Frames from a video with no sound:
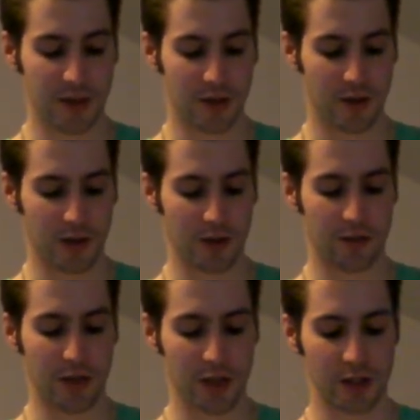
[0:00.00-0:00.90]
her
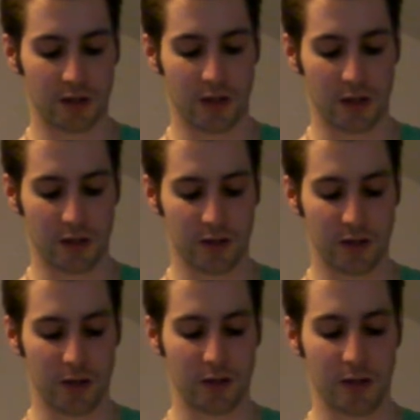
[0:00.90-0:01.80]
very thoughts
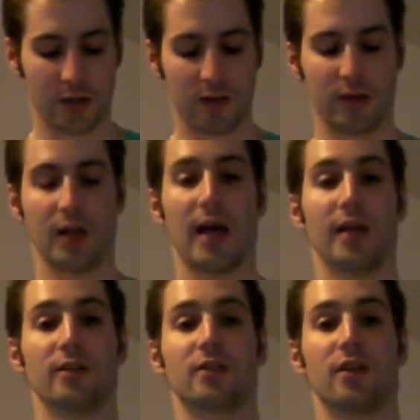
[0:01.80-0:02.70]
go into the
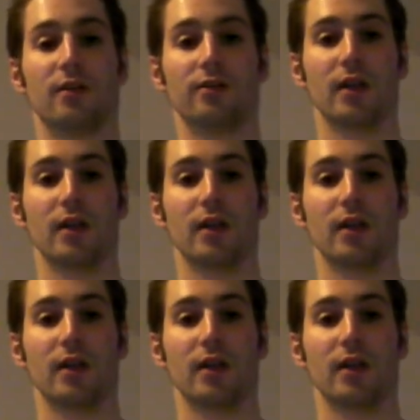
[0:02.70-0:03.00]
hands of